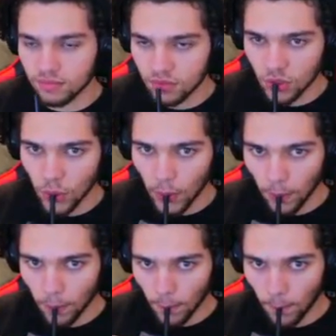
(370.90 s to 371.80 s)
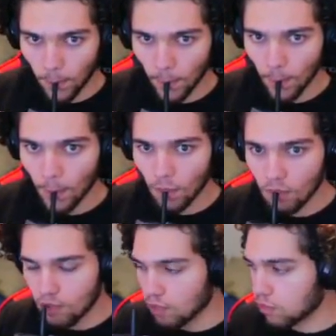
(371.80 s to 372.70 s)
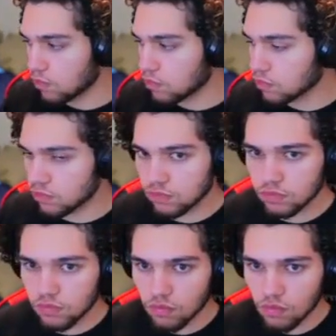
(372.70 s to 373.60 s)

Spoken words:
(silence)